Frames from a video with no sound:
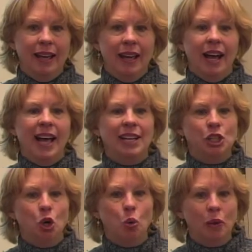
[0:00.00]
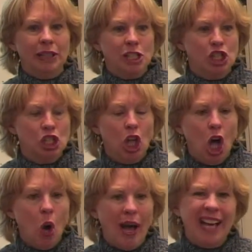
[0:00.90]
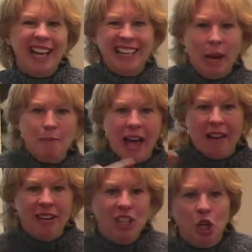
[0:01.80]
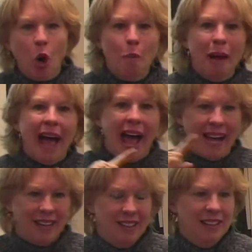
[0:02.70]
I had to go really slow. I kept having to go back